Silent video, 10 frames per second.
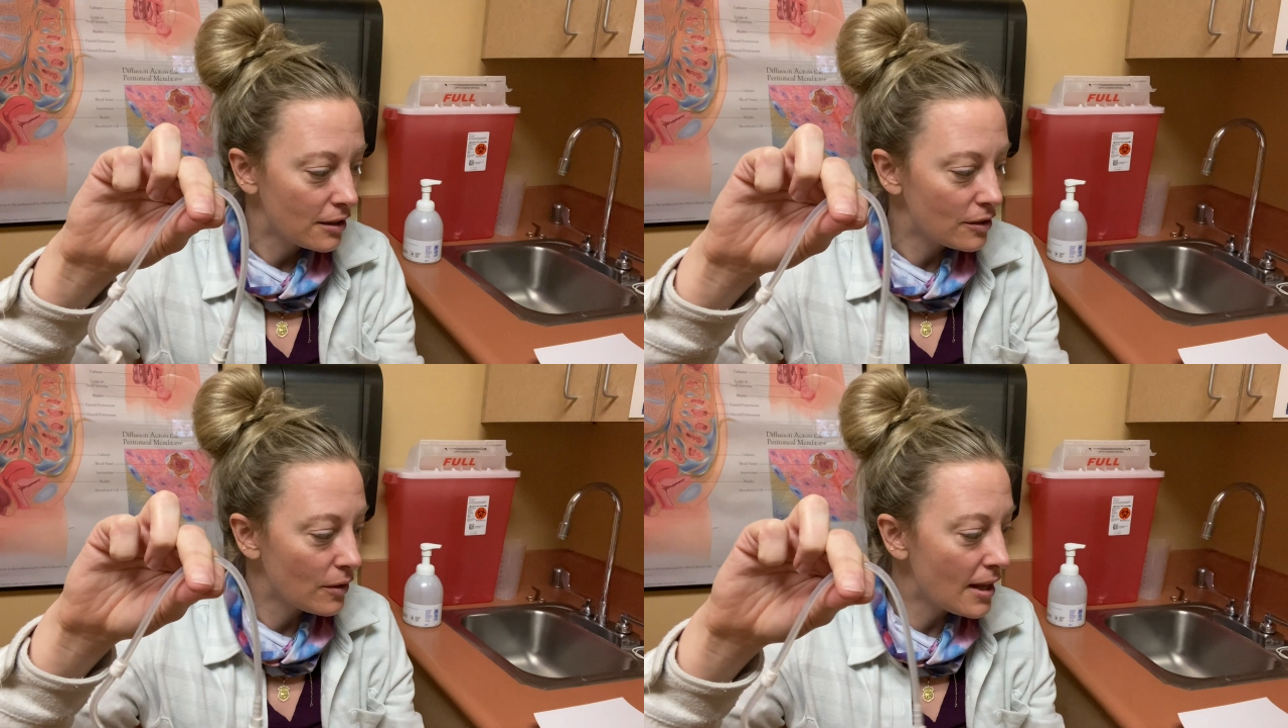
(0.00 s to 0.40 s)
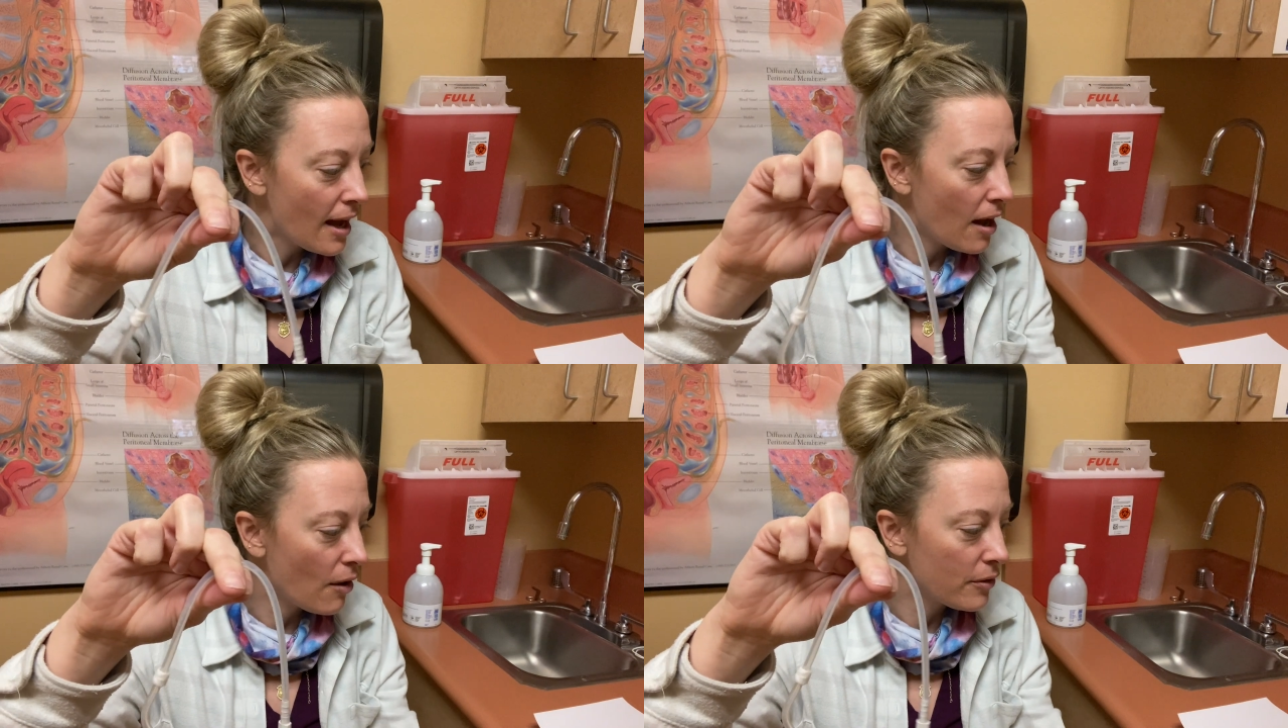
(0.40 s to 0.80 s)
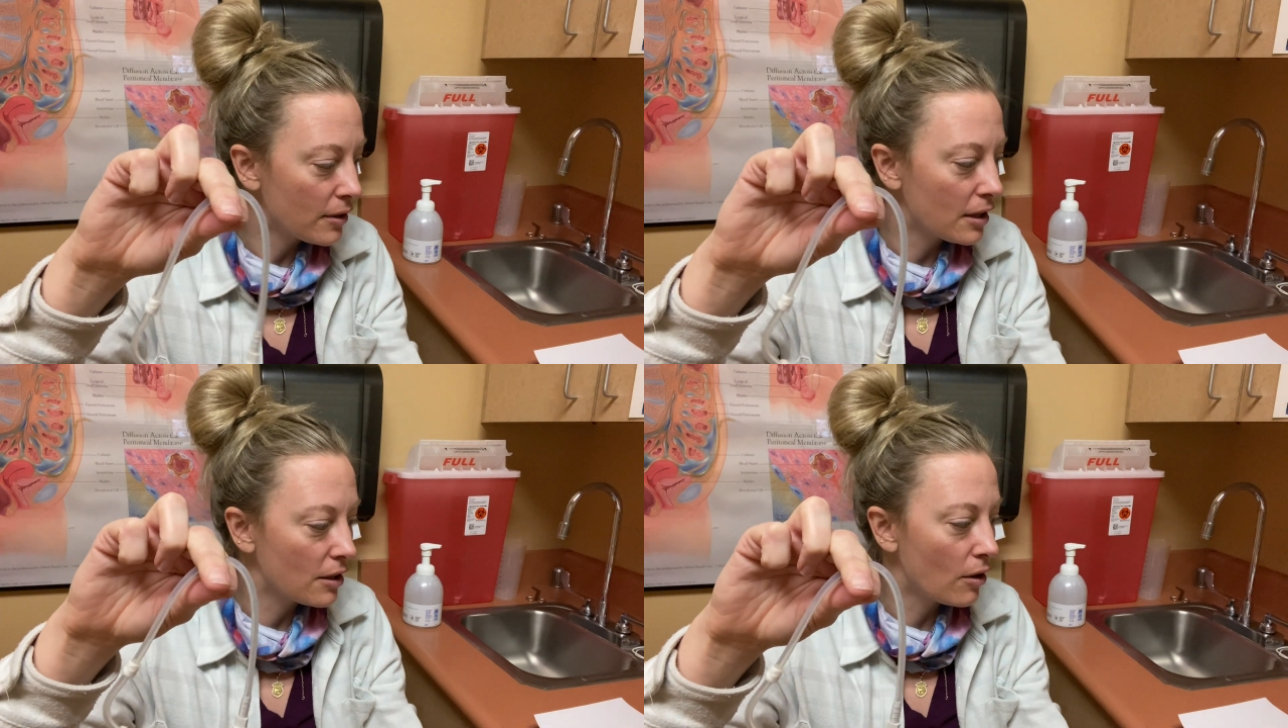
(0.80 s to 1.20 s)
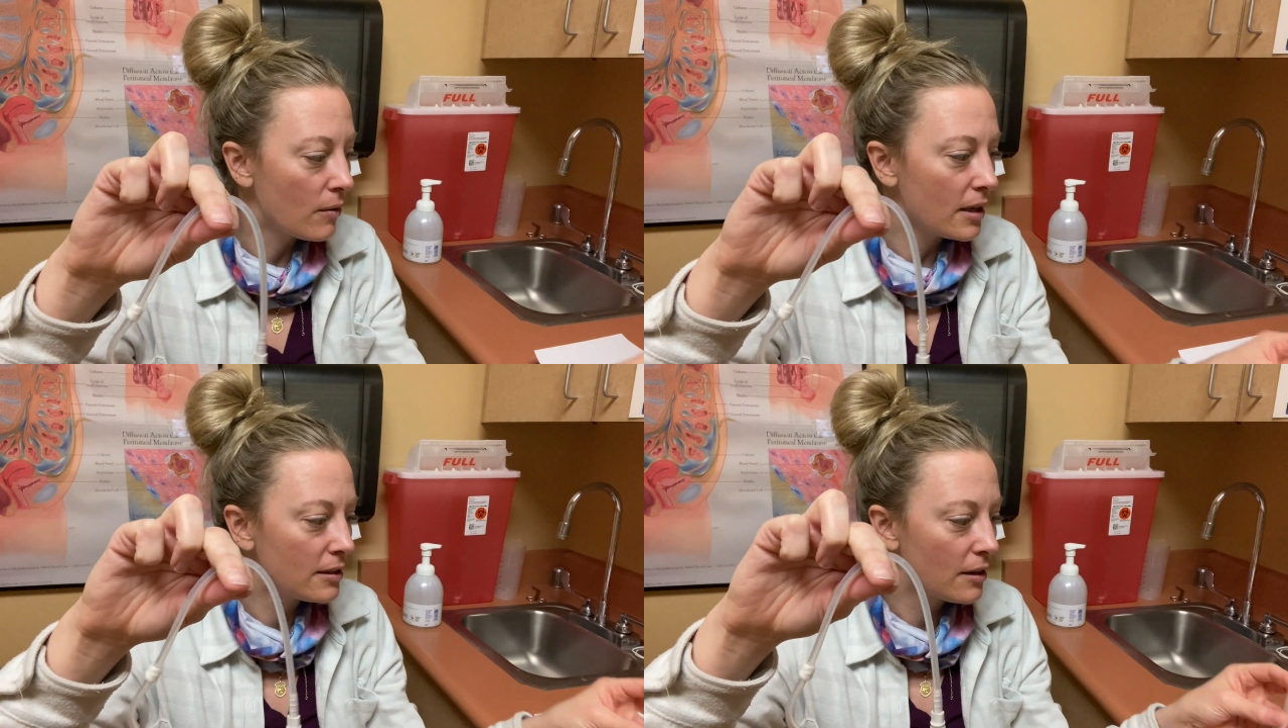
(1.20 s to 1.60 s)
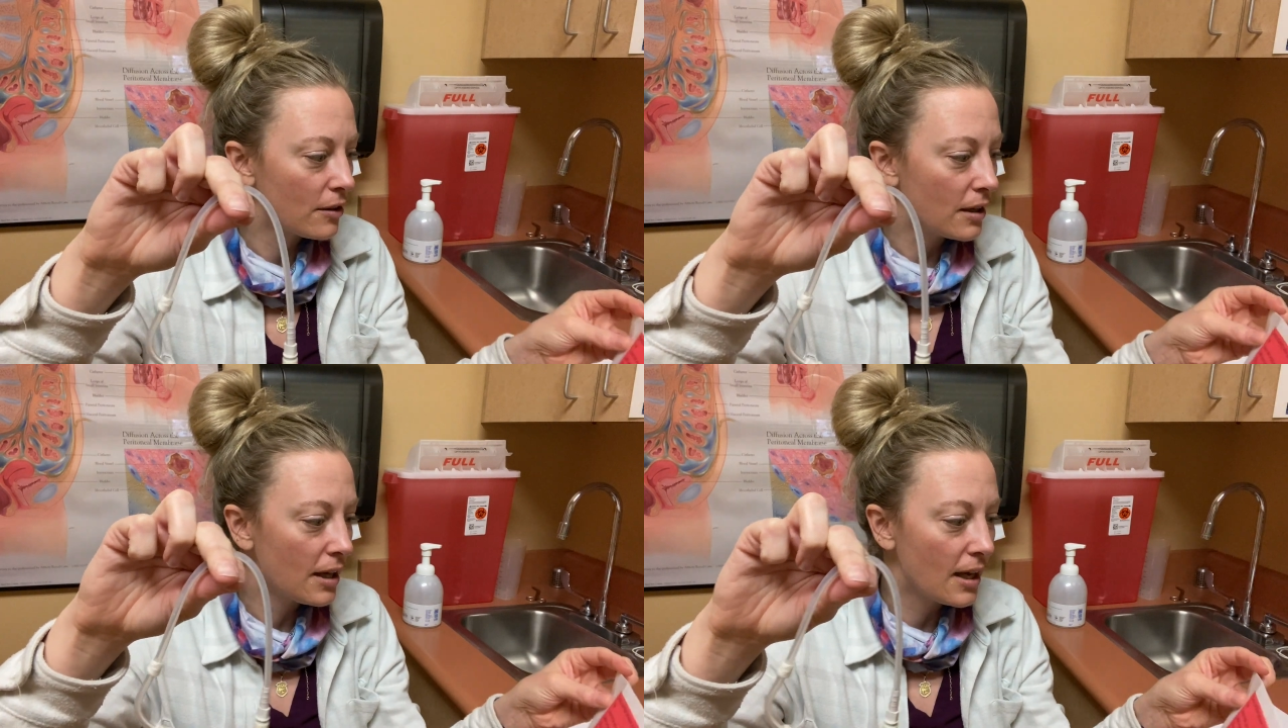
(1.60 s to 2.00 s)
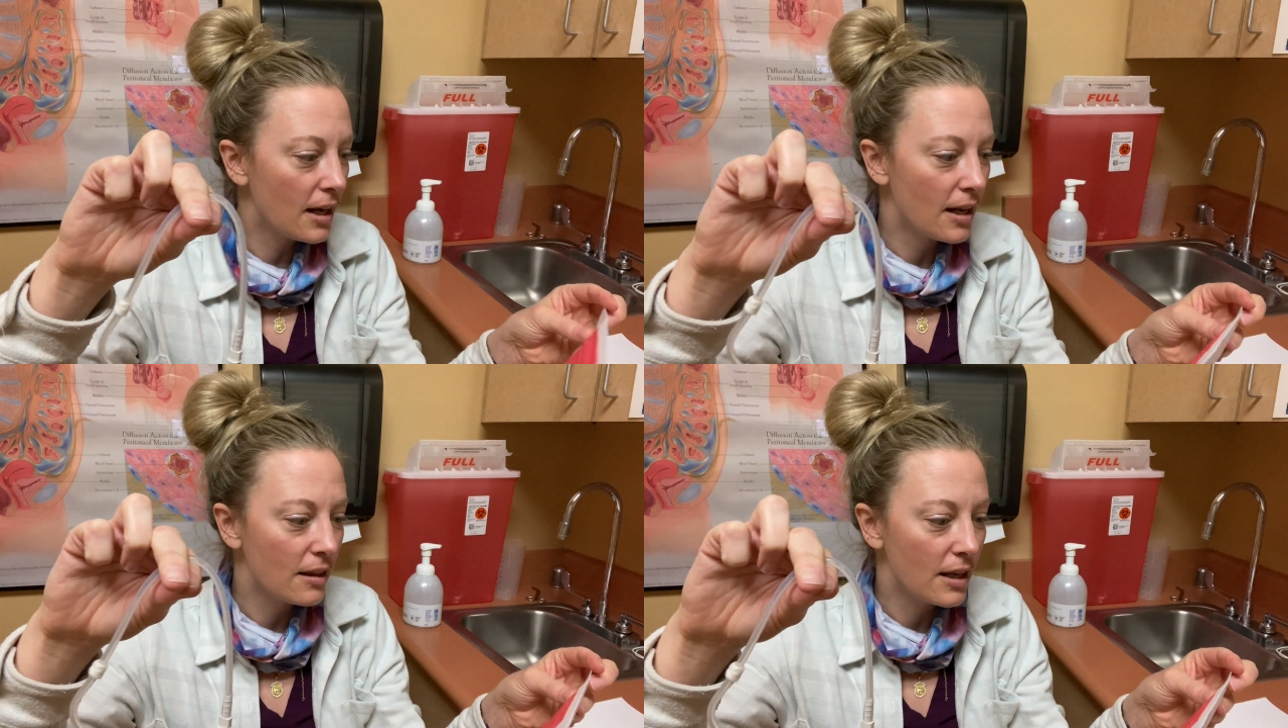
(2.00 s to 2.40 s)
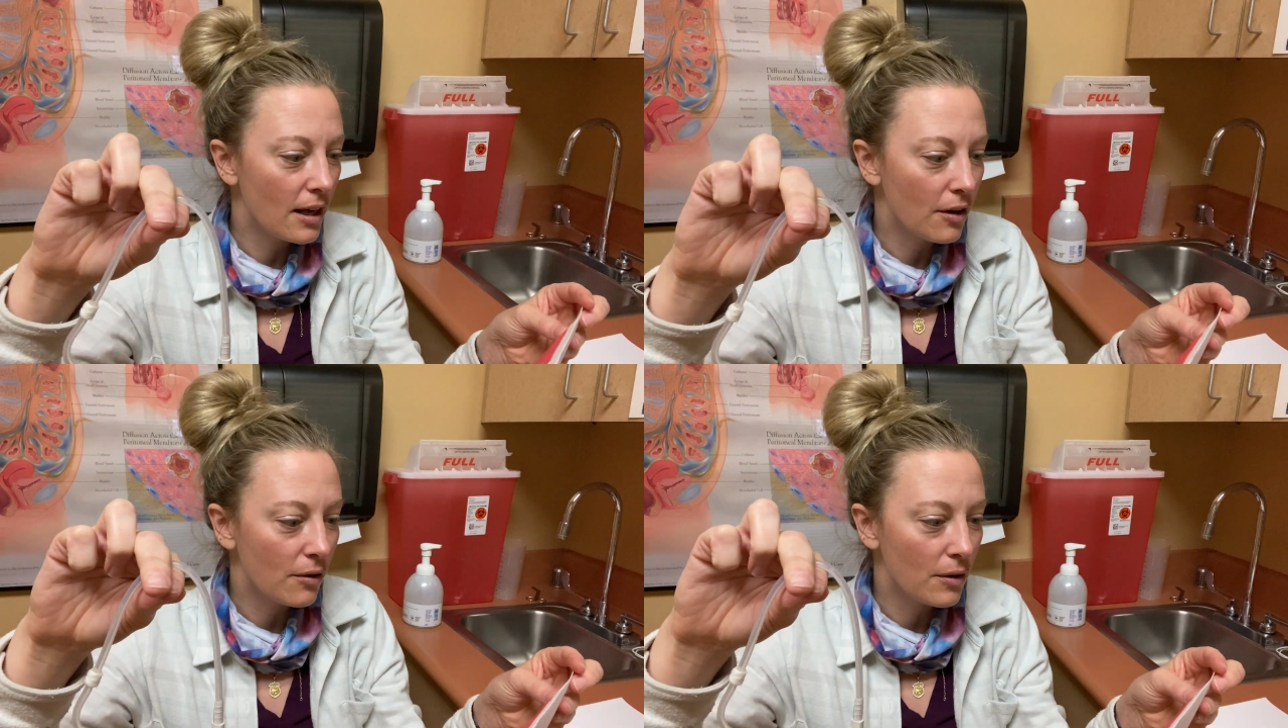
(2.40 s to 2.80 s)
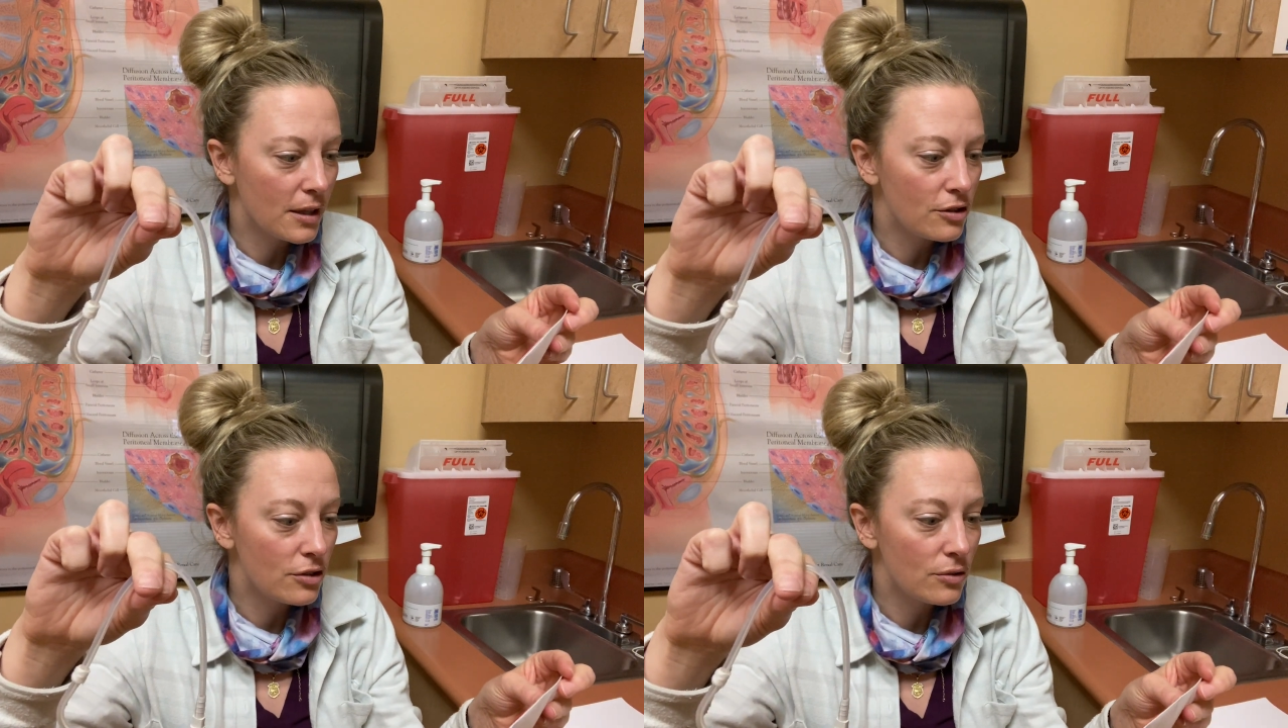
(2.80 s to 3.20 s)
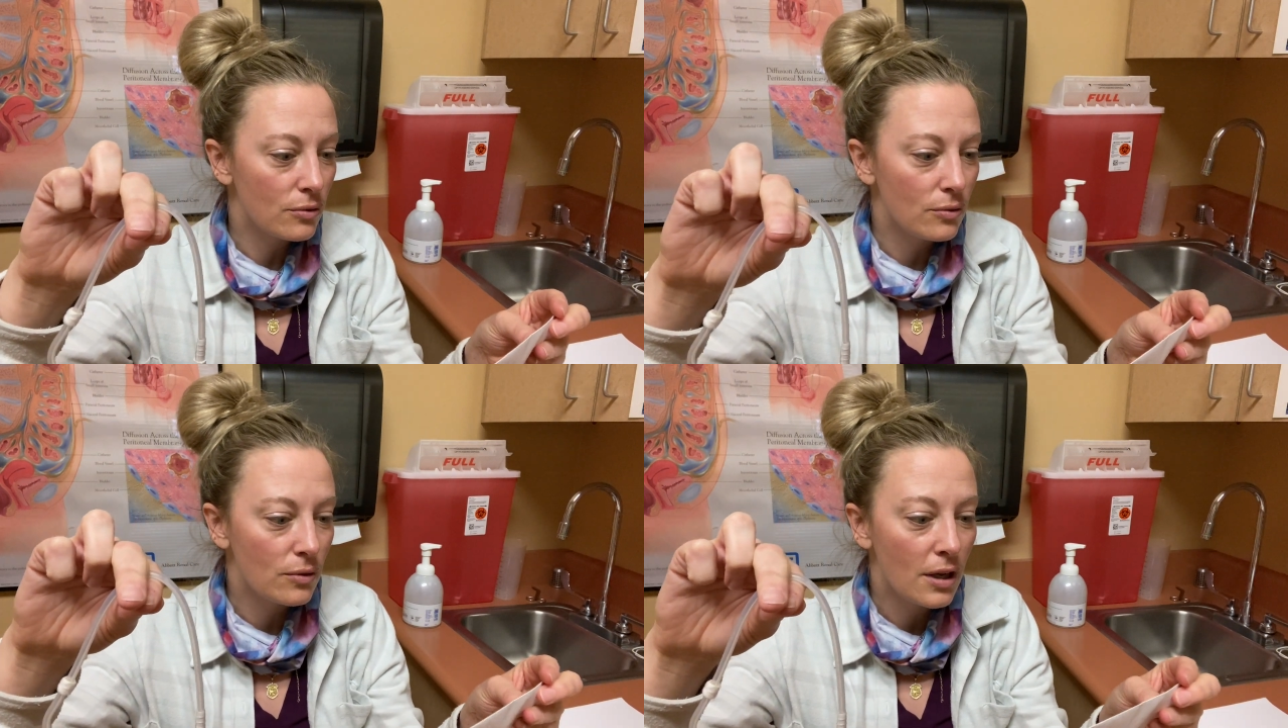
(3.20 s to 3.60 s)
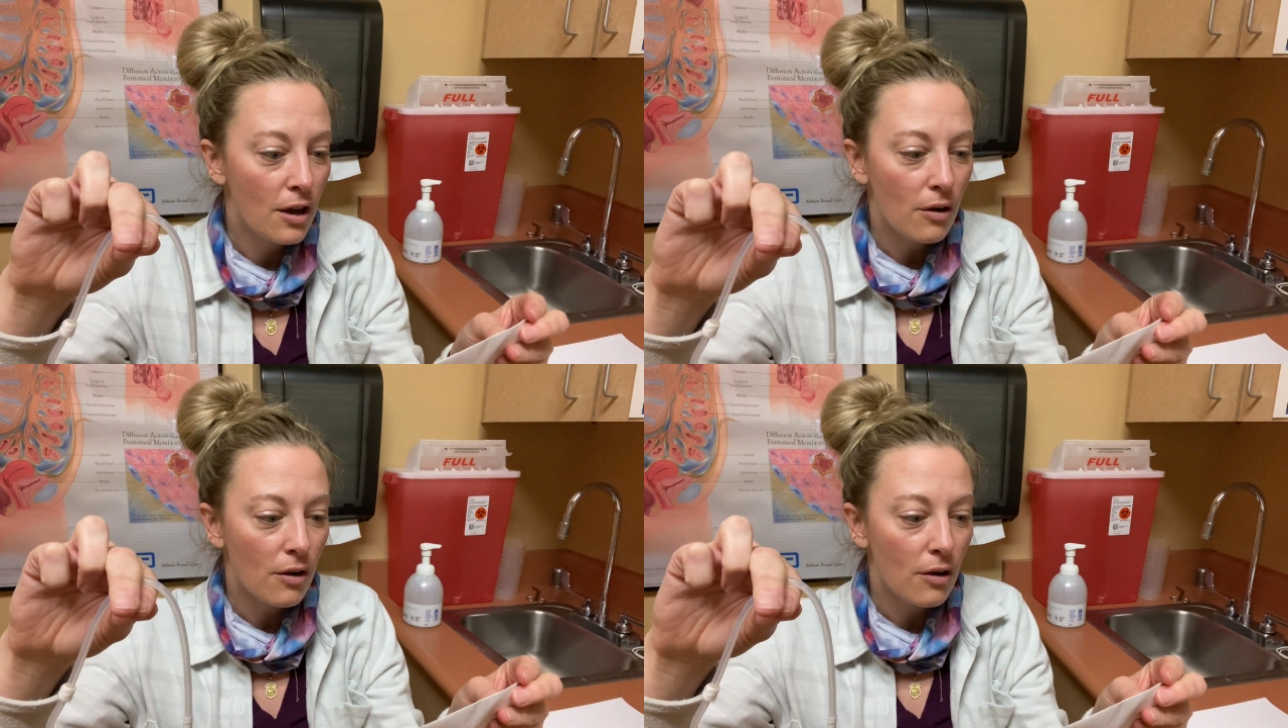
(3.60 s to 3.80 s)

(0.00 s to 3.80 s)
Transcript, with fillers: So now they're going to go into their kit and they are going to